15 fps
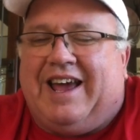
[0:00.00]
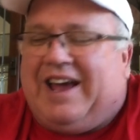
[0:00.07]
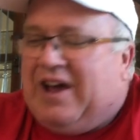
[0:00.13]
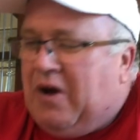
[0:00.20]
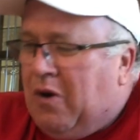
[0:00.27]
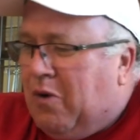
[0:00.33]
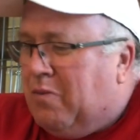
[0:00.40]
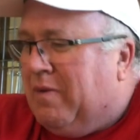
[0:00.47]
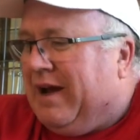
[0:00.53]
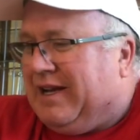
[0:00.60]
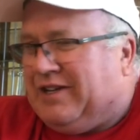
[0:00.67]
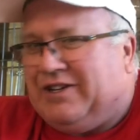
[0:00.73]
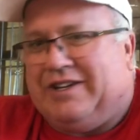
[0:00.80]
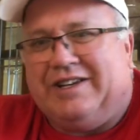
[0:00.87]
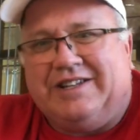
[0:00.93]
Oh my
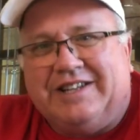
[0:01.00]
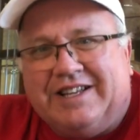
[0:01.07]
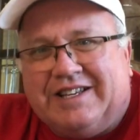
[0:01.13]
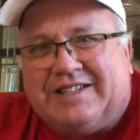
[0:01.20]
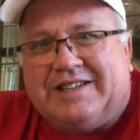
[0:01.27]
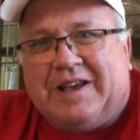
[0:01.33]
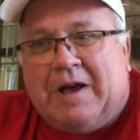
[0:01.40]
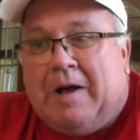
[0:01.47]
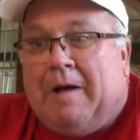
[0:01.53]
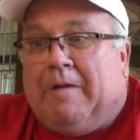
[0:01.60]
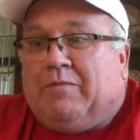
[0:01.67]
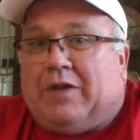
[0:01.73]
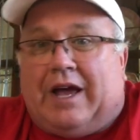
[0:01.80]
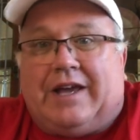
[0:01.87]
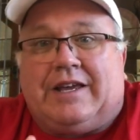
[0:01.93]
goodness.
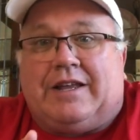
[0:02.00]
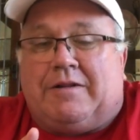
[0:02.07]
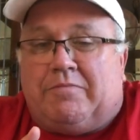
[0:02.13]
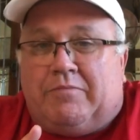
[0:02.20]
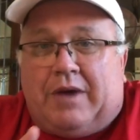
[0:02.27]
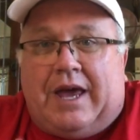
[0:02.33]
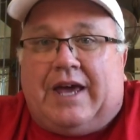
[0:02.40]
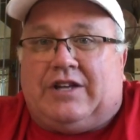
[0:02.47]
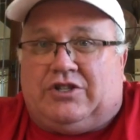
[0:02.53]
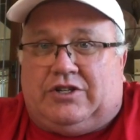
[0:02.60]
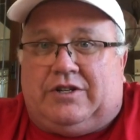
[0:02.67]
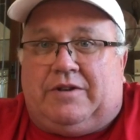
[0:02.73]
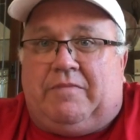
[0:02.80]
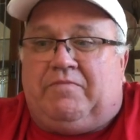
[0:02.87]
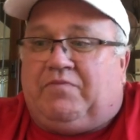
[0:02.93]
I can imagine